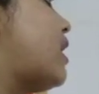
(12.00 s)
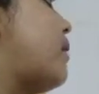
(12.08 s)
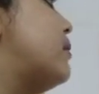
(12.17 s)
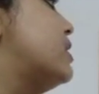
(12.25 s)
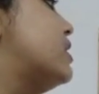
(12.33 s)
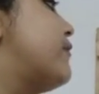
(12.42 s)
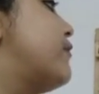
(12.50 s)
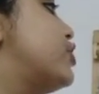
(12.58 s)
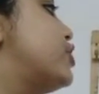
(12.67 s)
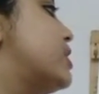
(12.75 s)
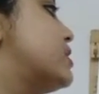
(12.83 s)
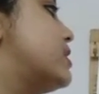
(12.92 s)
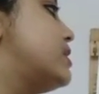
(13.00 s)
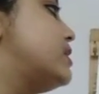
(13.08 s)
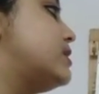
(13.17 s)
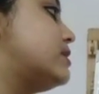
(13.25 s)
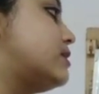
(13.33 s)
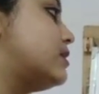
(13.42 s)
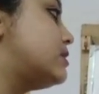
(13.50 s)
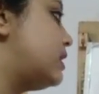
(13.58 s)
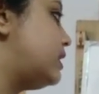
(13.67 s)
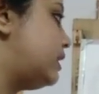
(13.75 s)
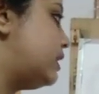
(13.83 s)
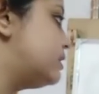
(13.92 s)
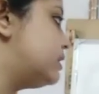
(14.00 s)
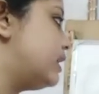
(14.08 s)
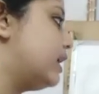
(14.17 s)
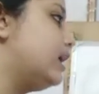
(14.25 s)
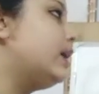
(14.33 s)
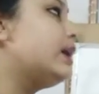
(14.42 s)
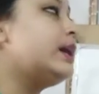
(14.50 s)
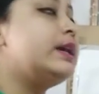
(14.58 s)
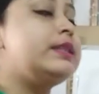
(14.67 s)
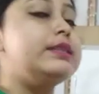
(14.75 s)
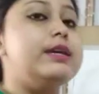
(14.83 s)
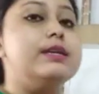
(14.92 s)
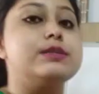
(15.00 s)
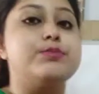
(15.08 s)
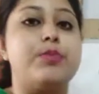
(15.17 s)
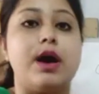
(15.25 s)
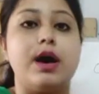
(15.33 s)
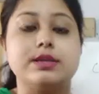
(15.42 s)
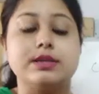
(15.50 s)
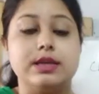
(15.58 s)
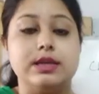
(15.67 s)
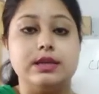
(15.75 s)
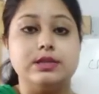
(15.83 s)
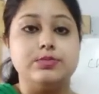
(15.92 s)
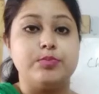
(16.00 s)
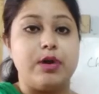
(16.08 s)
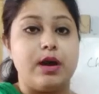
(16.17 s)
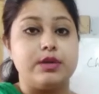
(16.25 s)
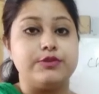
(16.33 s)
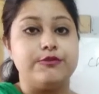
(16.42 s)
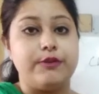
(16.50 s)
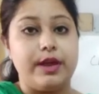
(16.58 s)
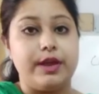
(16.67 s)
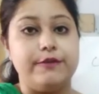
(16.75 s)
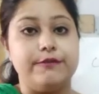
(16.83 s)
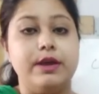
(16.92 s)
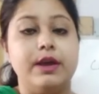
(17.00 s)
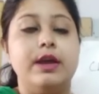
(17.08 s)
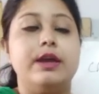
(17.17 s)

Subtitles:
common deficiency diseases in India. This part is part 5.